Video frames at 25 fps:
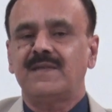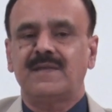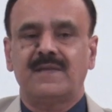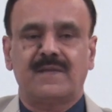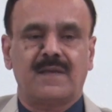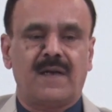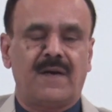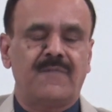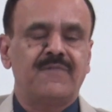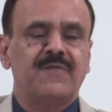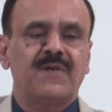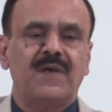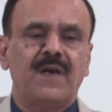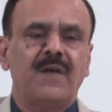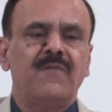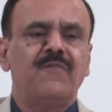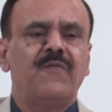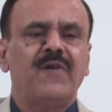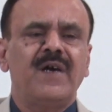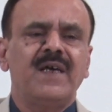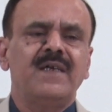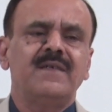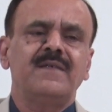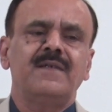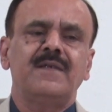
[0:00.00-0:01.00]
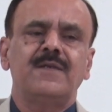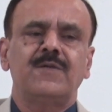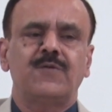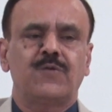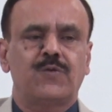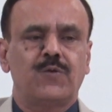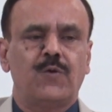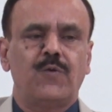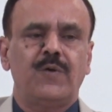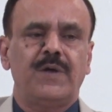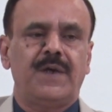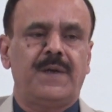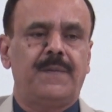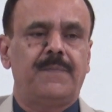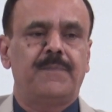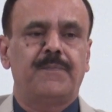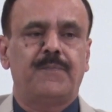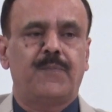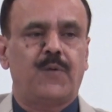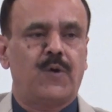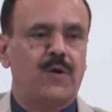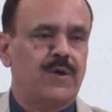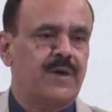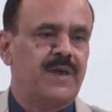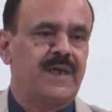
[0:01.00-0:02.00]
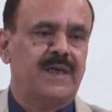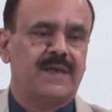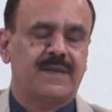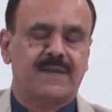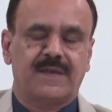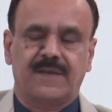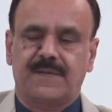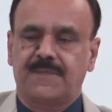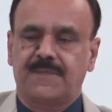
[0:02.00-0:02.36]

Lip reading: After all, why is it so important?